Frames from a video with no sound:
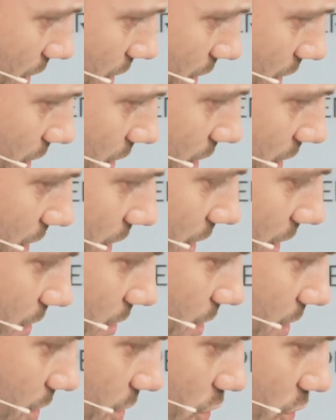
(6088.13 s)
and then
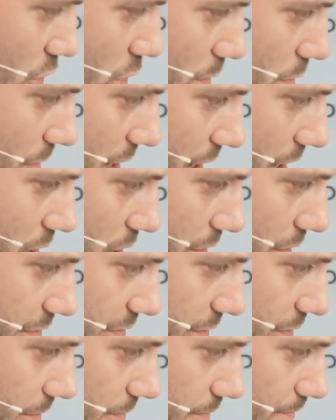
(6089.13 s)
you scoop that
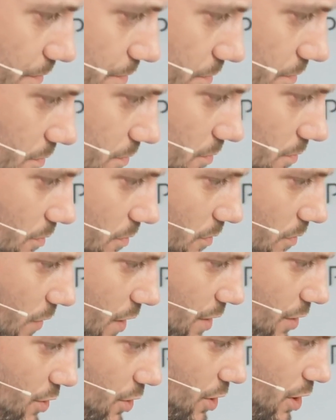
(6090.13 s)
off.
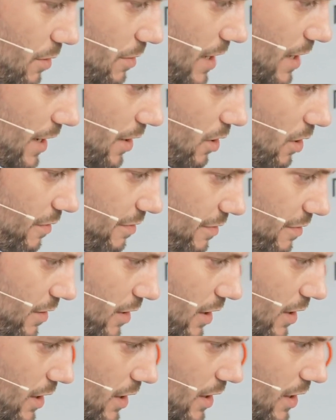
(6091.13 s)
Scoop that off.
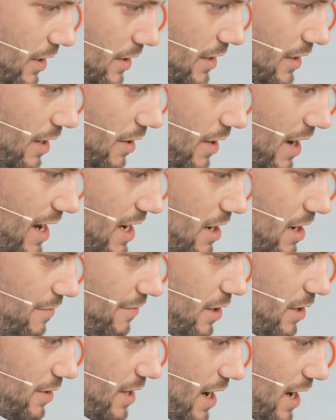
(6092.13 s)
Now, any of
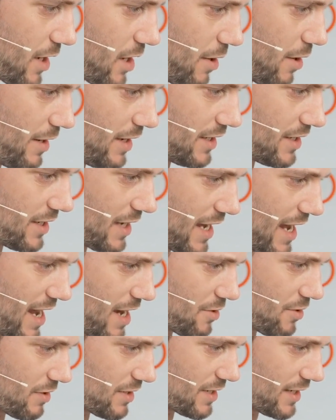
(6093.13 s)
you that are going into
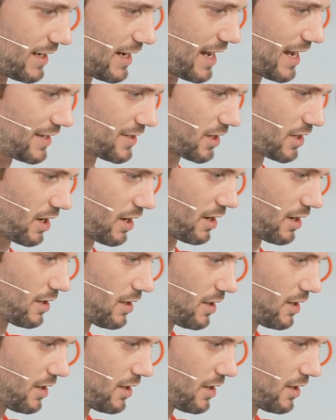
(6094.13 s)
hairdressing later,